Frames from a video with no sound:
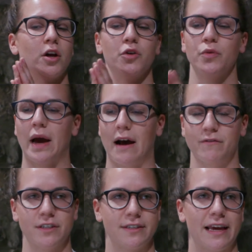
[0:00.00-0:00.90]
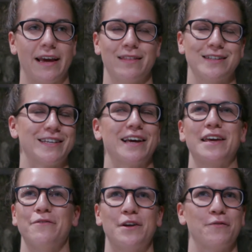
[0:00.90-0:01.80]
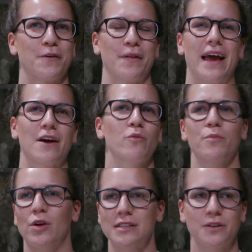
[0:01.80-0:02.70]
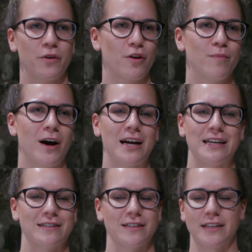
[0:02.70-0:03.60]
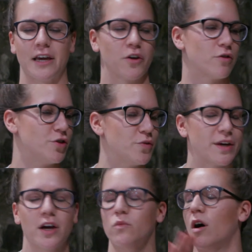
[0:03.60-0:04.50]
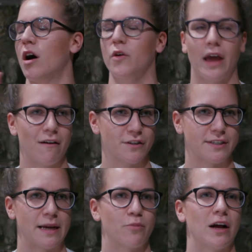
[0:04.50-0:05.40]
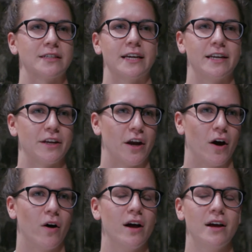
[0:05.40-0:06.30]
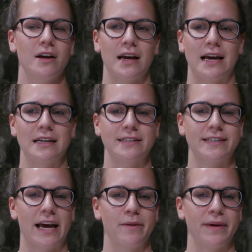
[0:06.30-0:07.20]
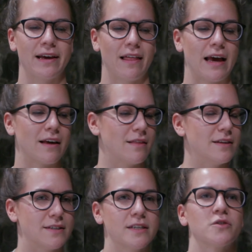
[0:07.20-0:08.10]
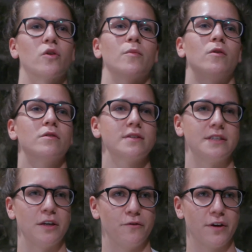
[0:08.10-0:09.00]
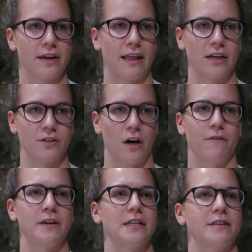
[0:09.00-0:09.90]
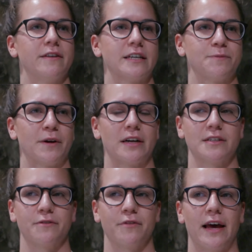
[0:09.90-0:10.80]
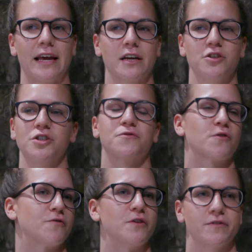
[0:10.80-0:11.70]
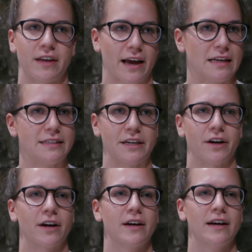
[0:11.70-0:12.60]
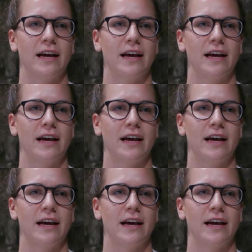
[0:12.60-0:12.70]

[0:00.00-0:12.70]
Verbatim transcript: know, you have to say, let's say, even if you're like, we're present with our bodies, it's like, you're doing it wrong. We have to stay present, you know? And instead being like, this is normal. See if you can like soften into the experience of like, just for a few seconds here.